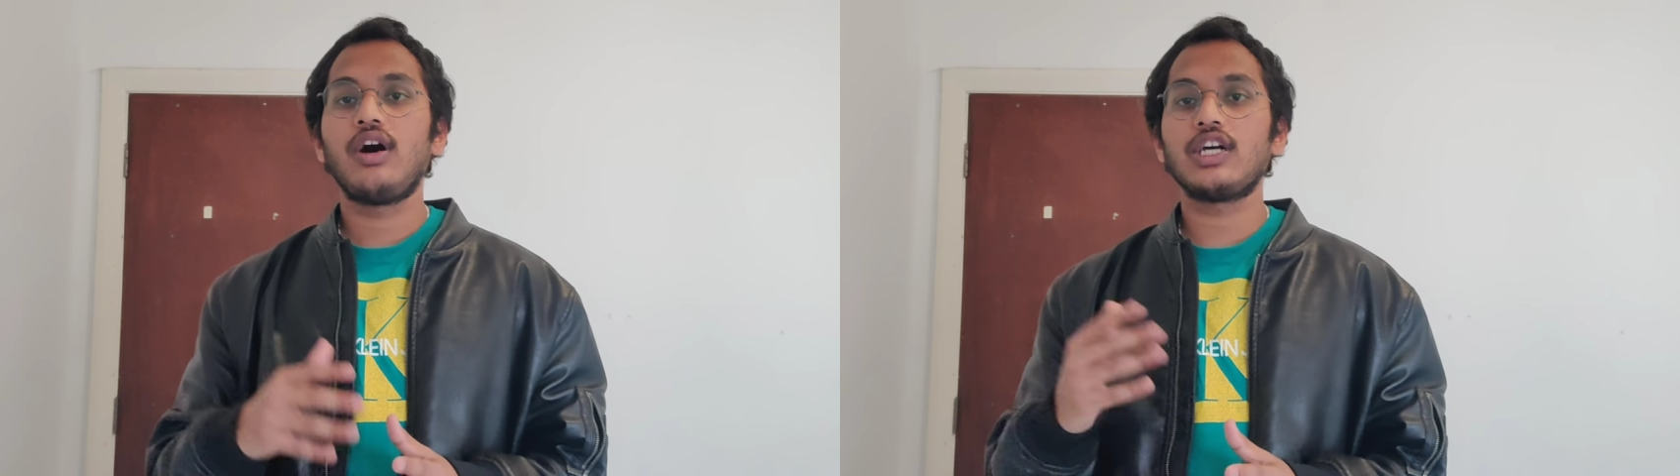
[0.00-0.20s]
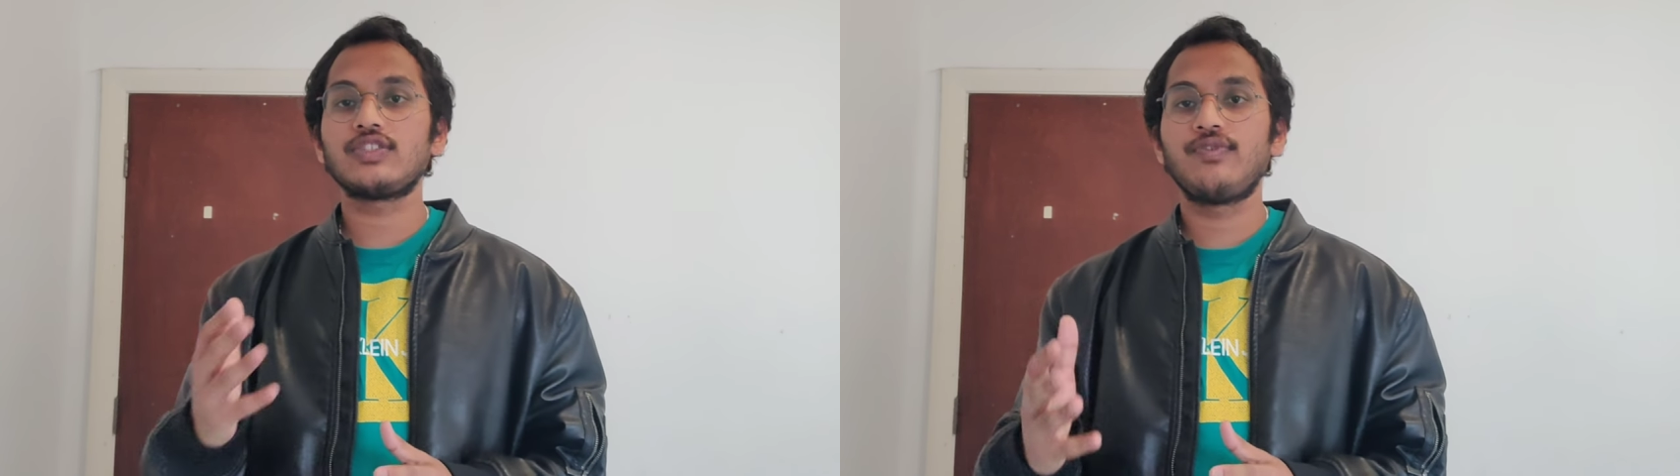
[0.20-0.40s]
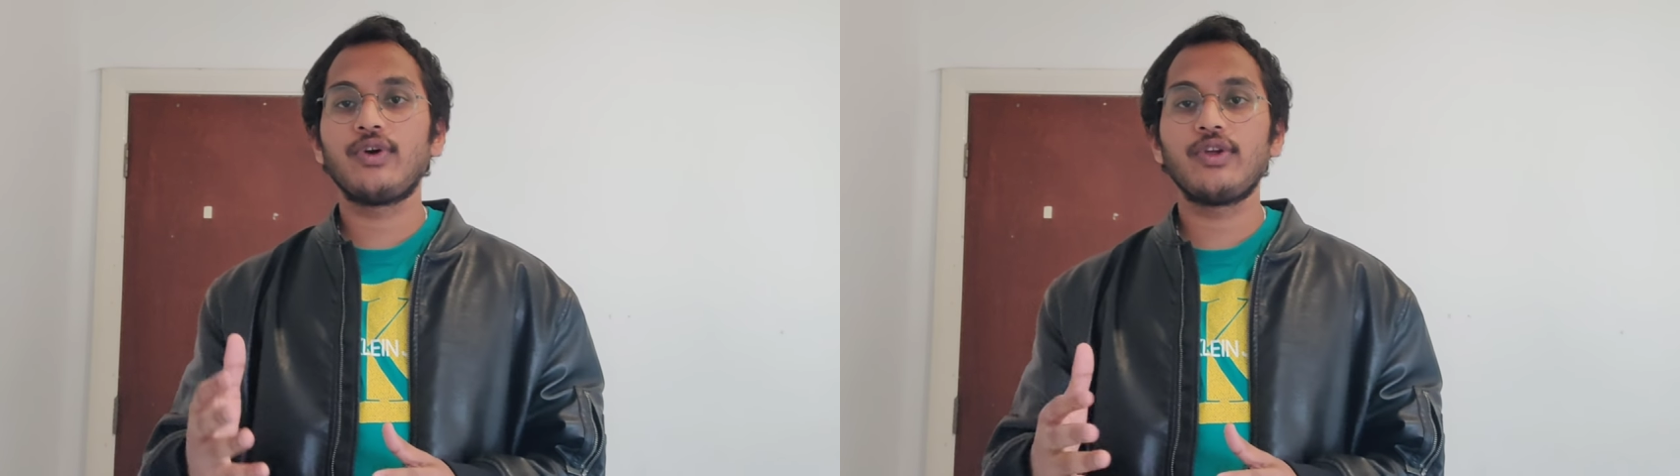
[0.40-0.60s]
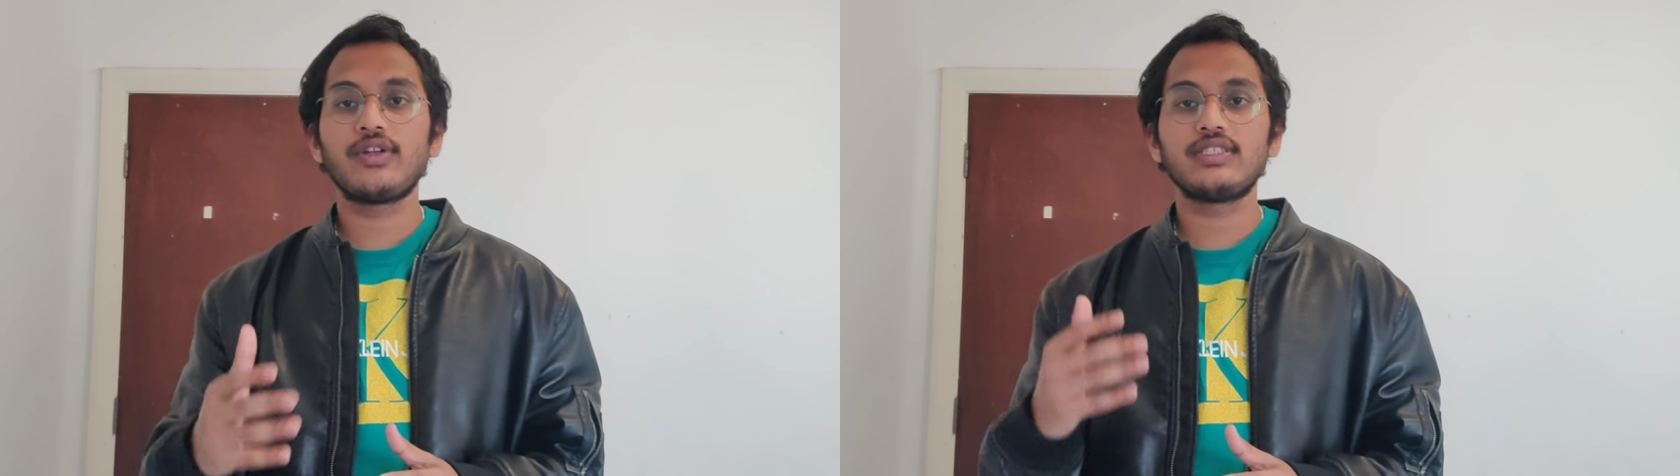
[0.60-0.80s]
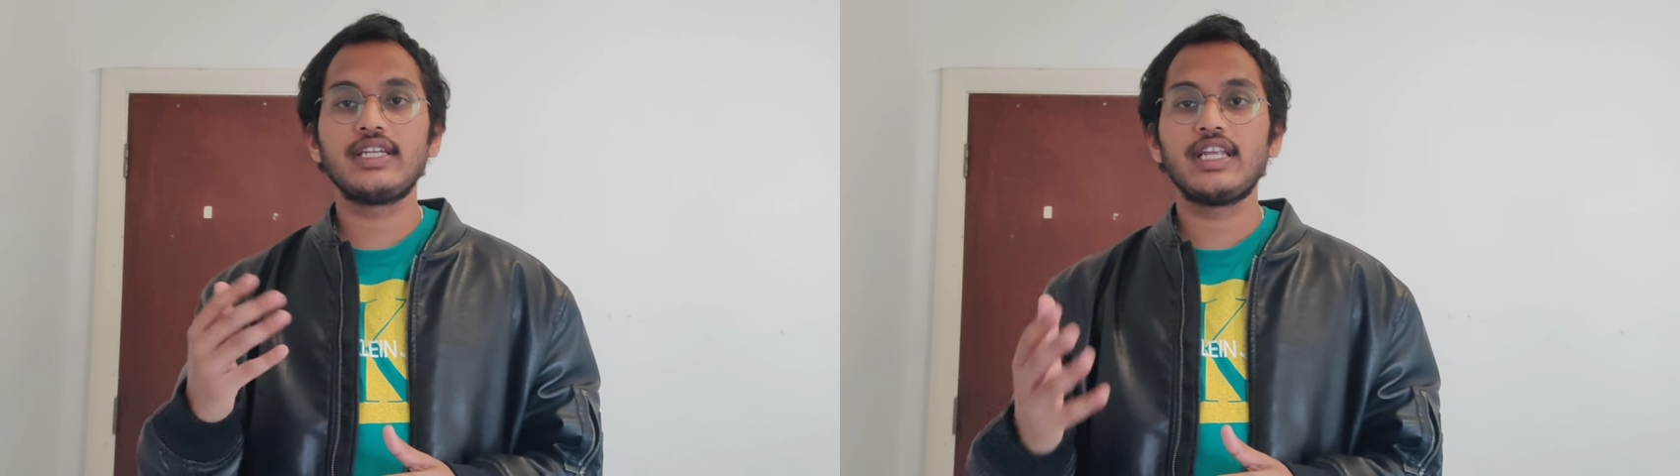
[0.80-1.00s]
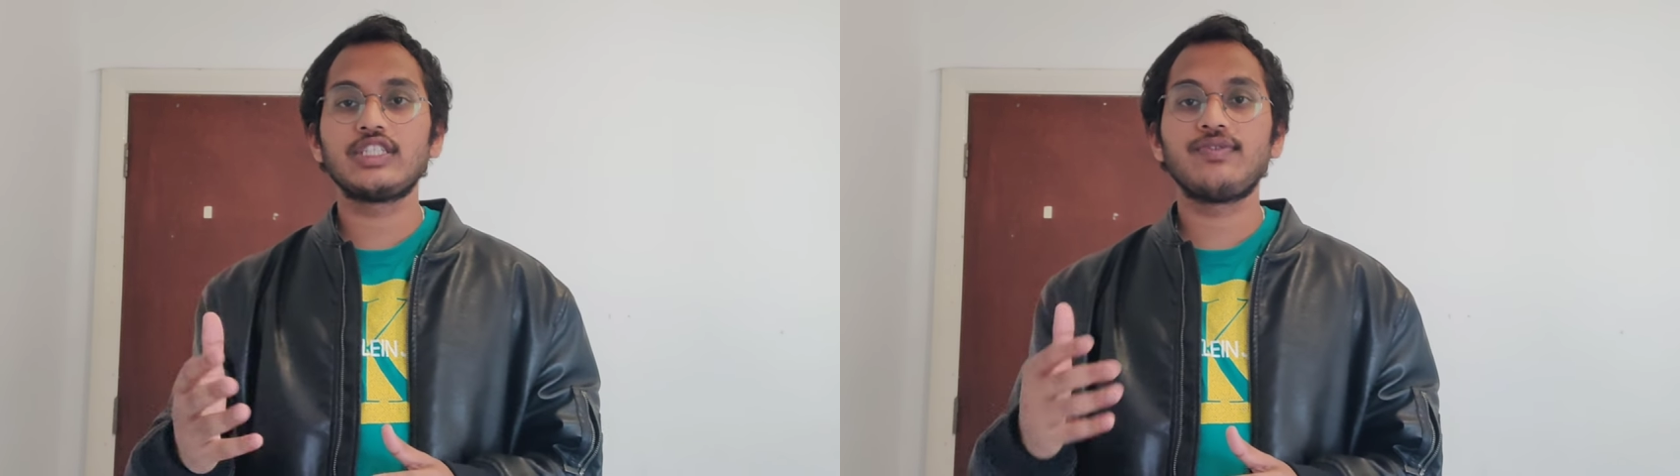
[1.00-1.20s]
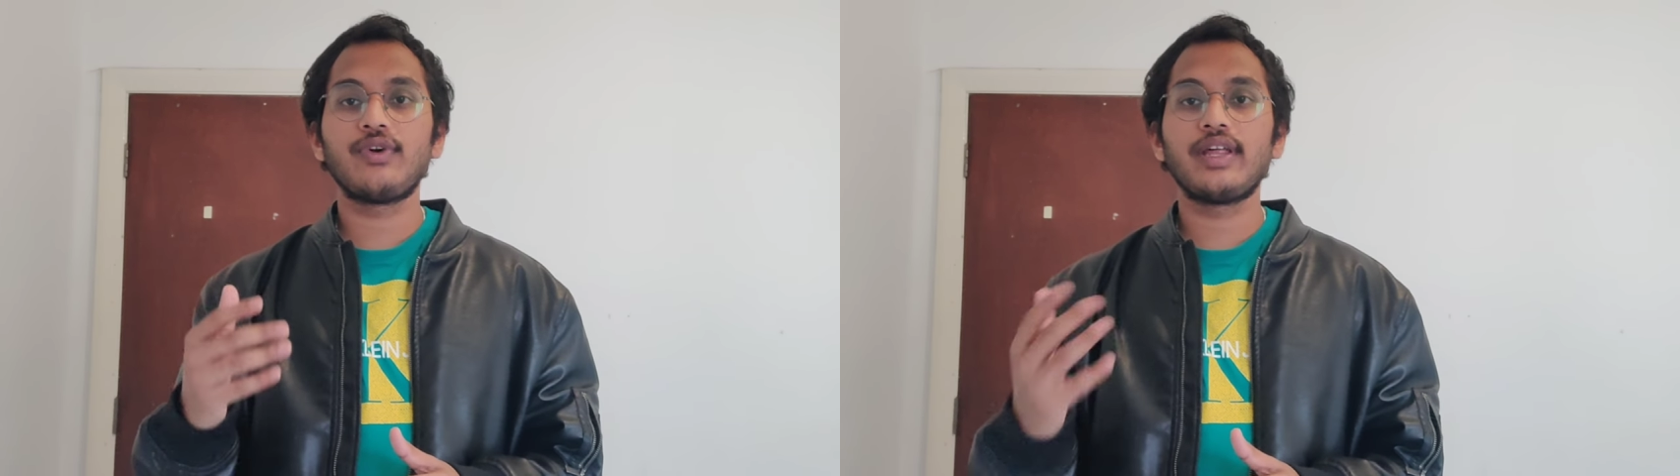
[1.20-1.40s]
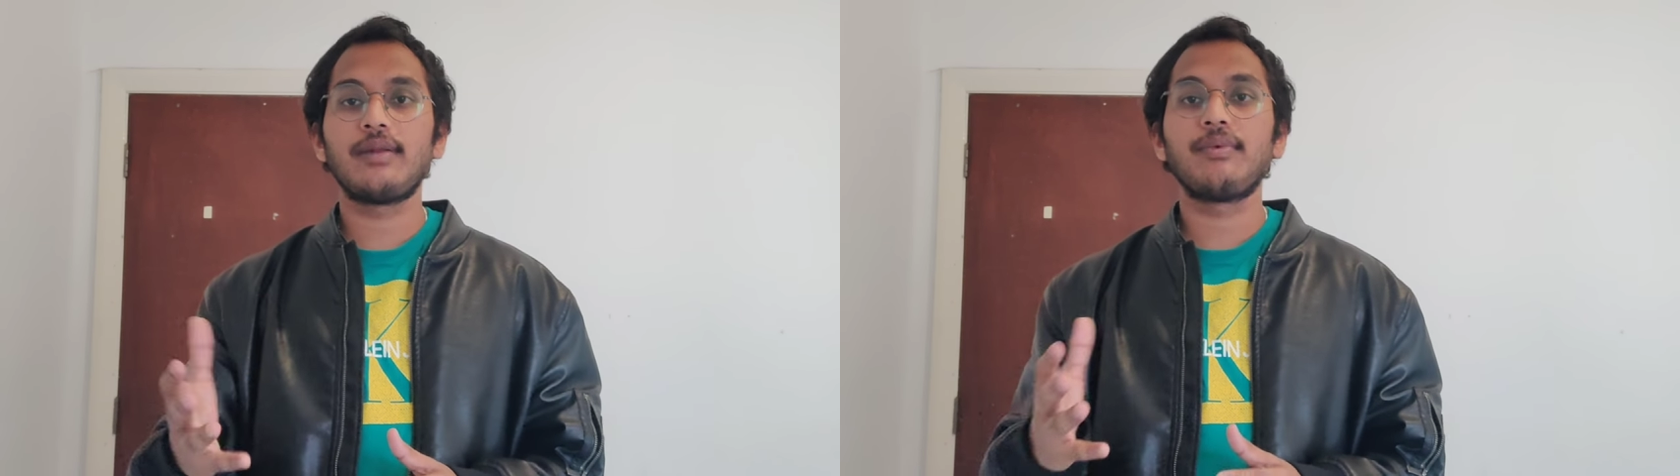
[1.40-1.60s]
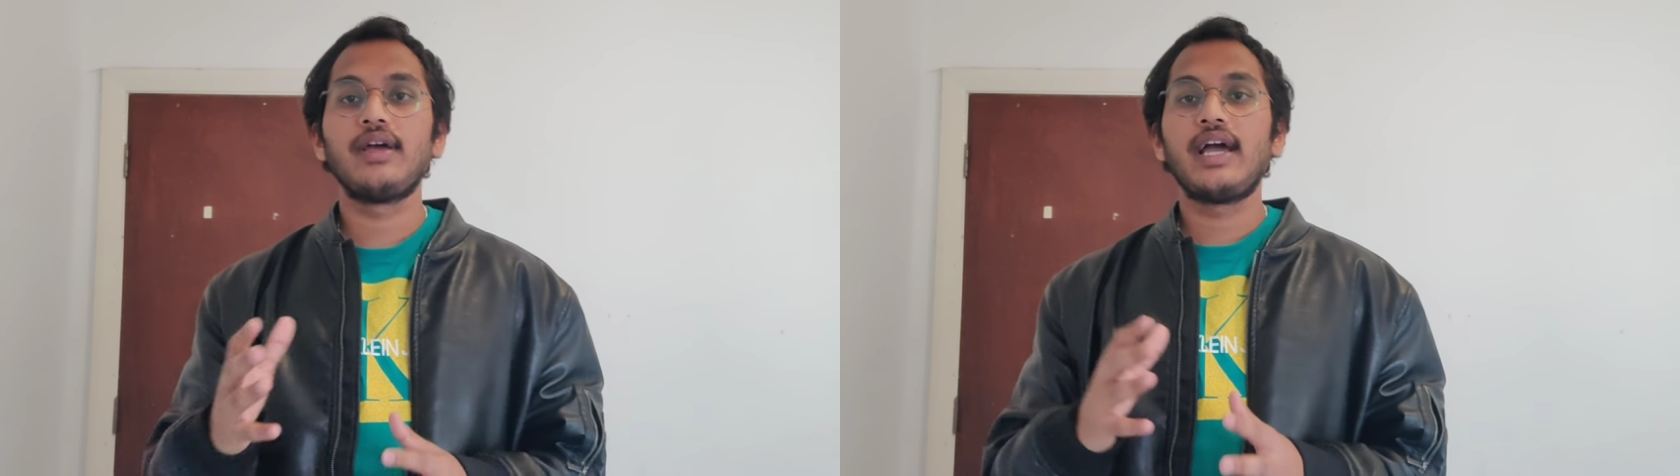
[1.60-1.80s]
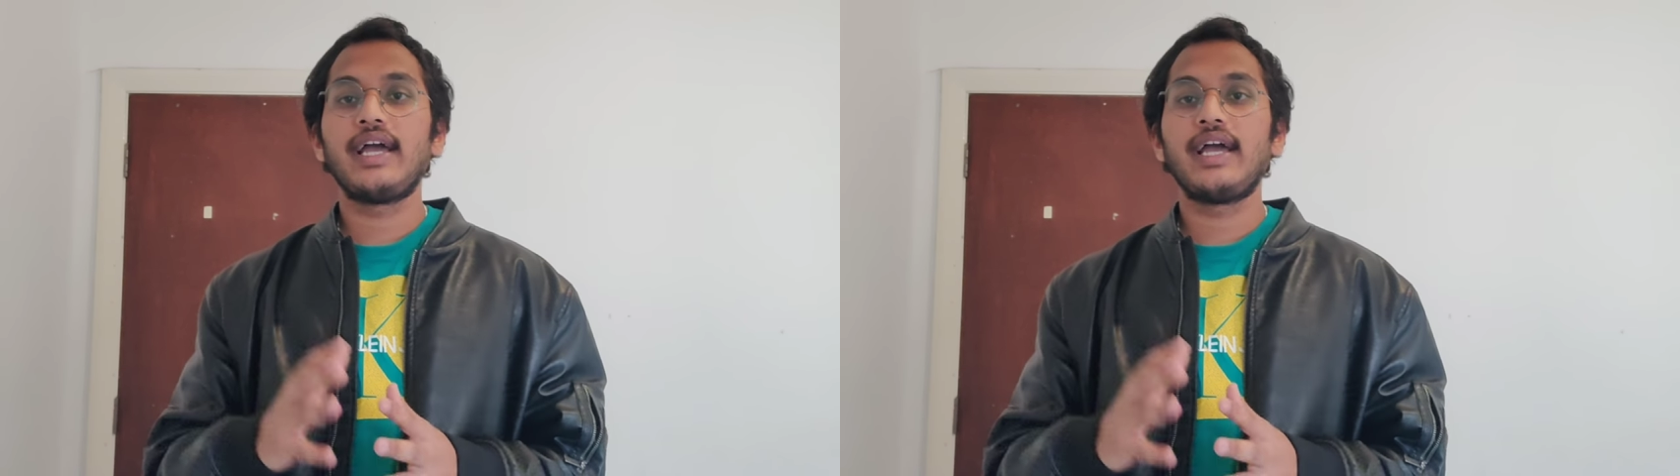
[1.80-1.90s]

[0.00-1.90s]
ask for your seniors for help.